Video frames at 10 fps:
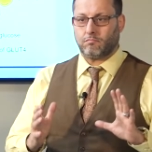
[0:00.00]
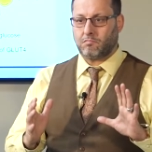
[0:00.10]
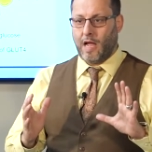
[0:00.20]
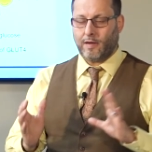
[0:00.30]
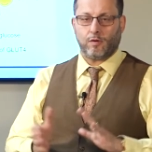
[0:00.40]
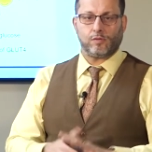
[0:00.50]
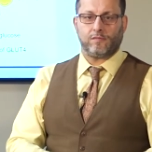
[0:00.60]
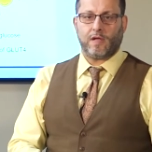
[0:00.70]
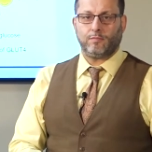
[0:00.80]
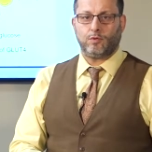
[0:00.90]
diagnosis of
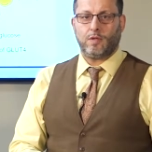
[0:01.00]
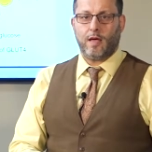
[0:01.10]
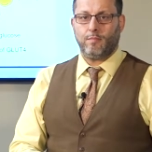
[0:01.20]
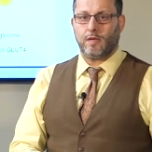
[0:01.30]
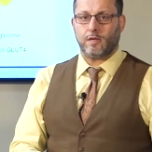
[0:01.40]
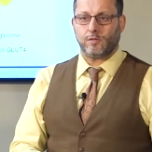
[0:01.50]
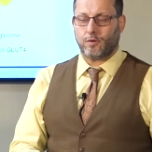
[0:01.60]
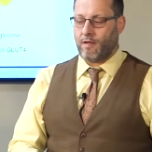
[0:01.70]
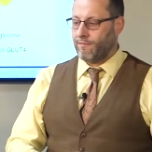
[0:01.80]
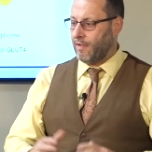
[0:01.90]
type 2 diabetes, or you
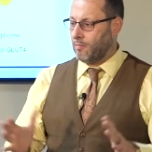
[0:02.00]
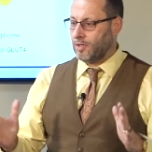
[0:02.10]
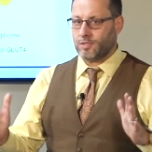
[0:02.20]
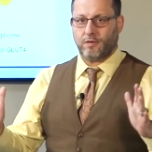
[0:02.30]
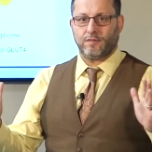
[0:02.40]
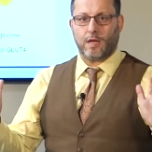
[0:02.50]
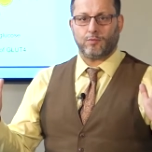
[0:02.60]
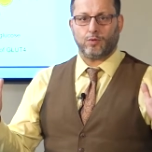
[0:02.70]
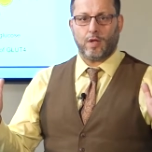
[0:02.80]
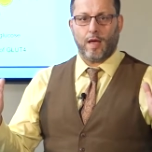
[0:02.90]
have family history of type
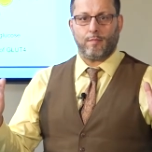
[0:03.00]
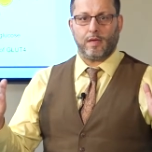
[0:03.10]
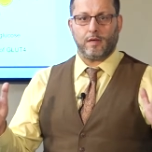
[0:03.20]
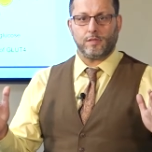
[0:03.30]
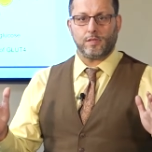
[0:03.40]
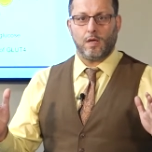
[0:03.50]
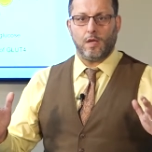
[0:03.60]
2 diabetes.